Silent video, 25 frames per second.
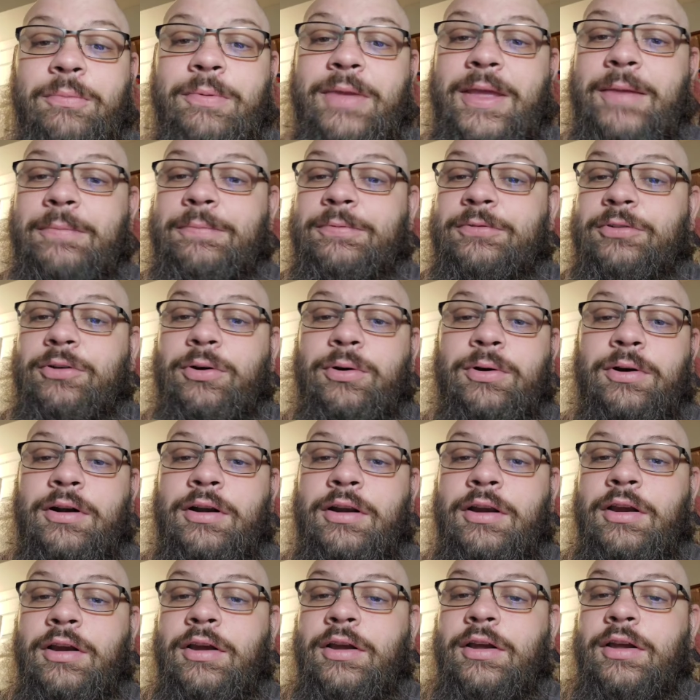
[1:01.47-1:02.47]
keep score
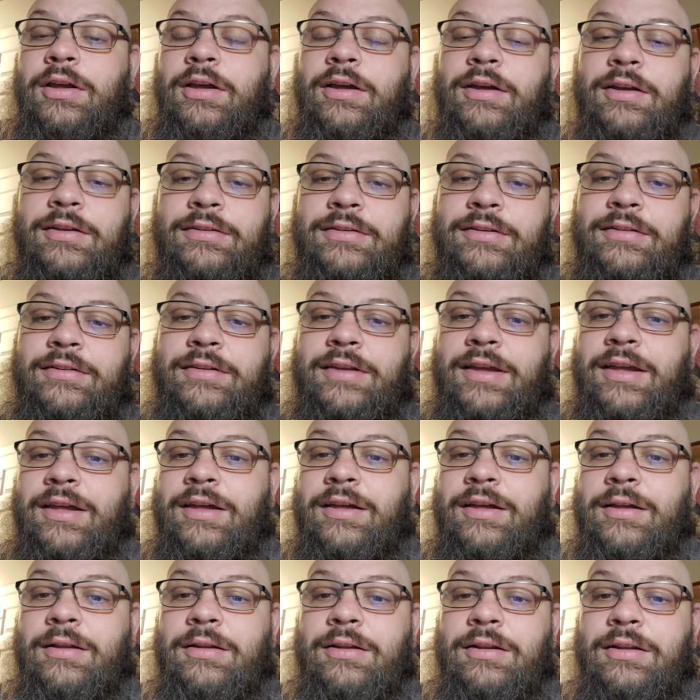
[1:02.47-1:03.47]
because it's like
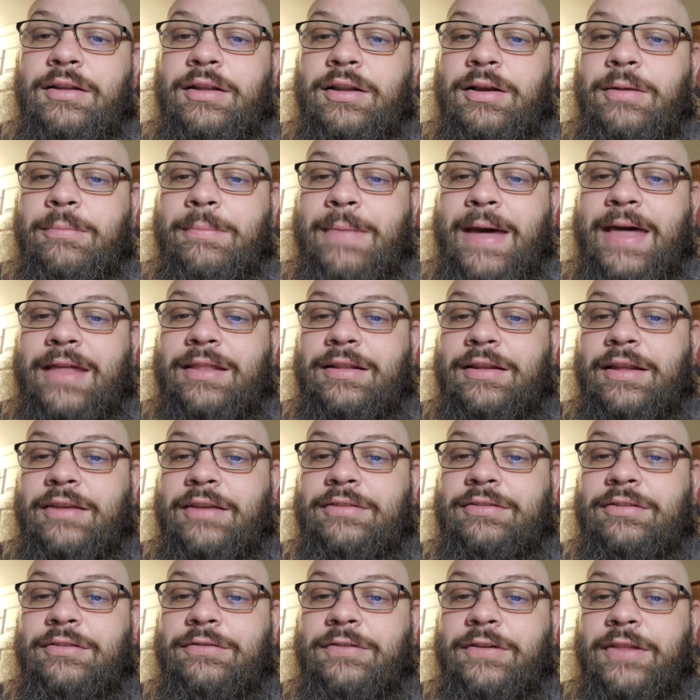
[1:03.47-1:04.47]
a little math
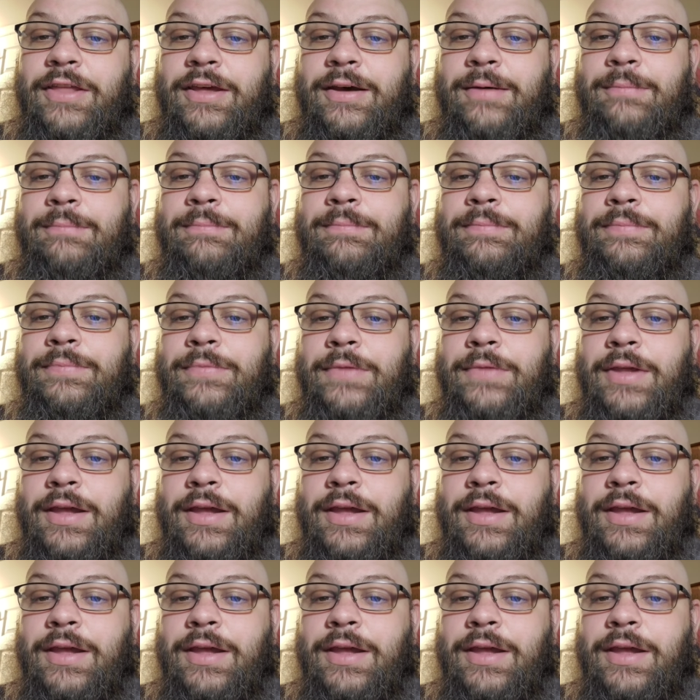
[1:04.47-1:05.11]
lesson for them,